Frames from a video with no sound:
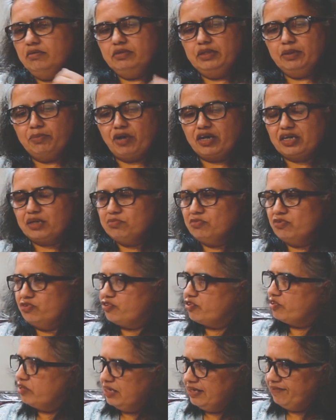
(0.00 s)
The
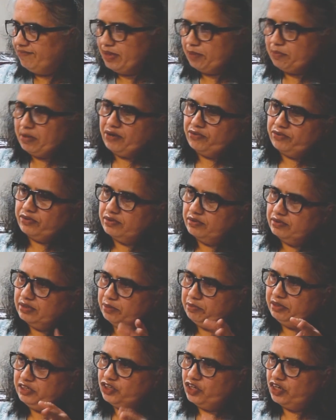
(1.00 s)
bottommost, leave them out. The
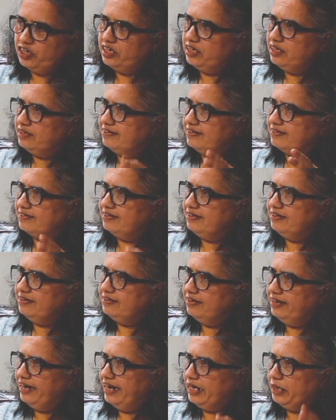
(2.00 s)
majority,
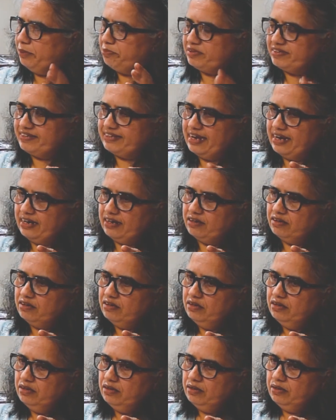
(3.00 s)
60-80%,
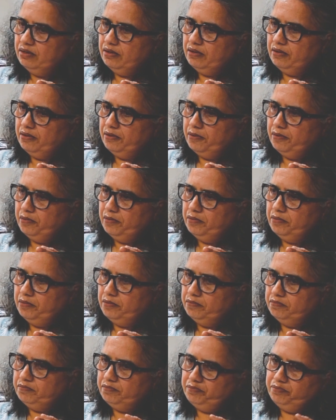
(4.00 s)

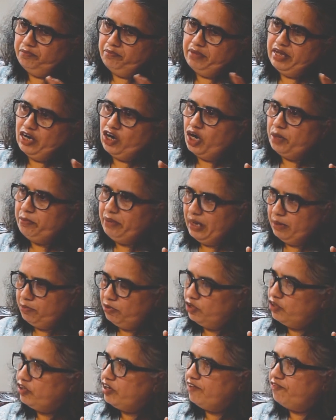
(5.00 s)
may not be
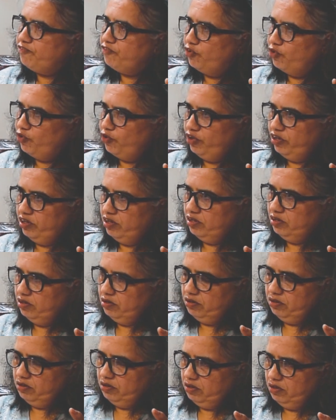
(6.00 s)
able to afford
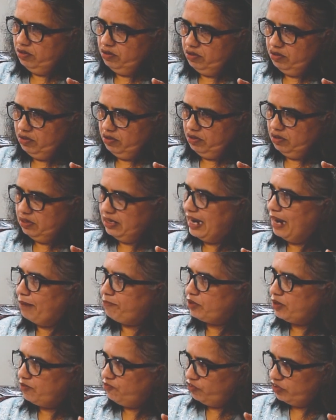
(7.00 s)
a
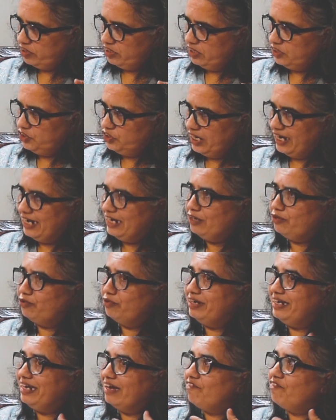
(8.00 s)
laptop for their child to
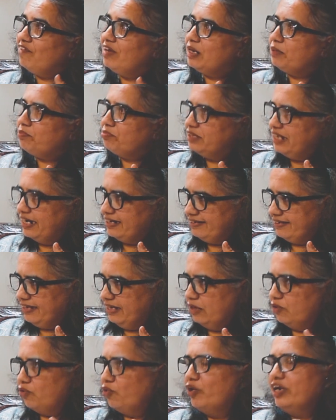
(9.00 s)
develop that
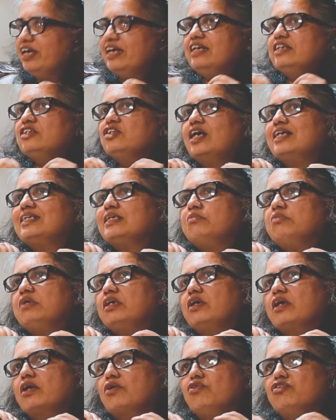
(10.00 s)
skill. Coding is not something
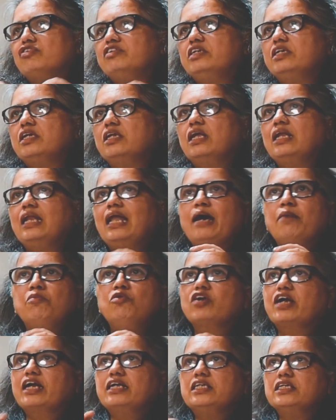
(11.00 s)
you can go sit in a lab,
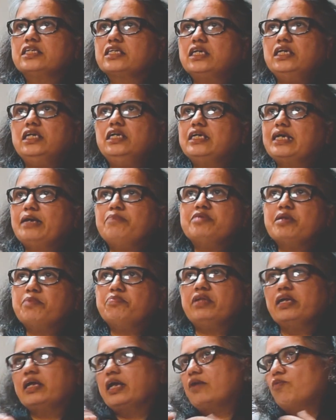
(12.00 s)
look at the screen, type
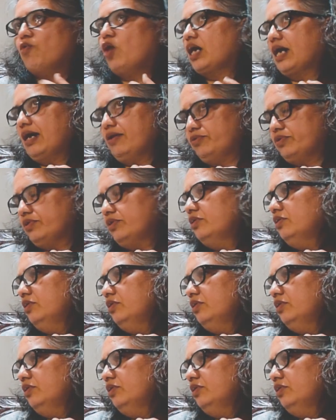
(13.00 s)
something and walk out.